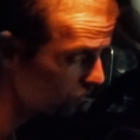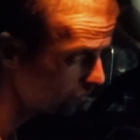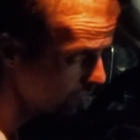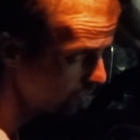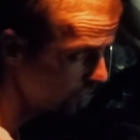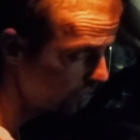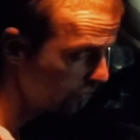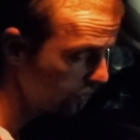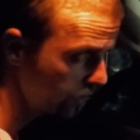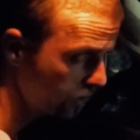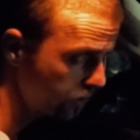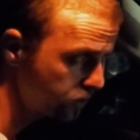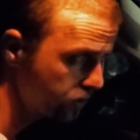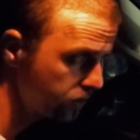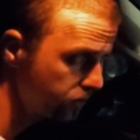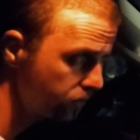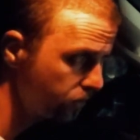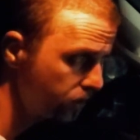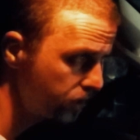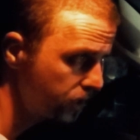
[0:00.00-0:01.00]
these
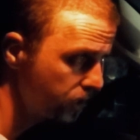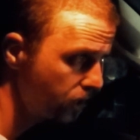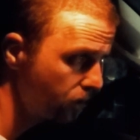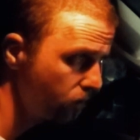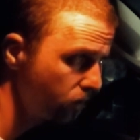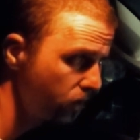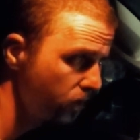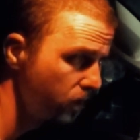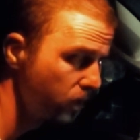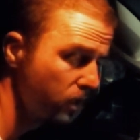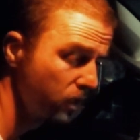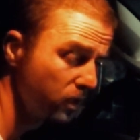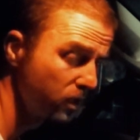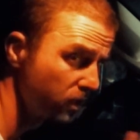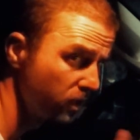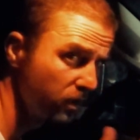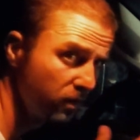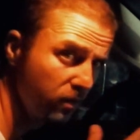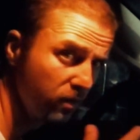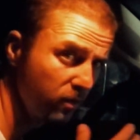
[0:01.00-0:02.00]
sections right now,
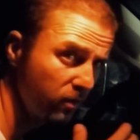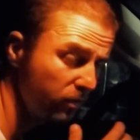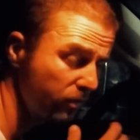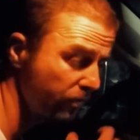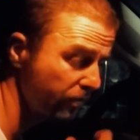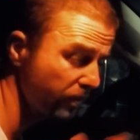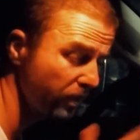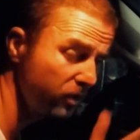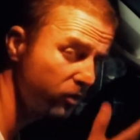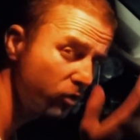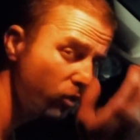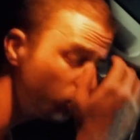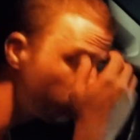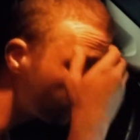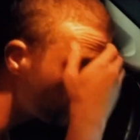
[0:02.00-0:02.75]
central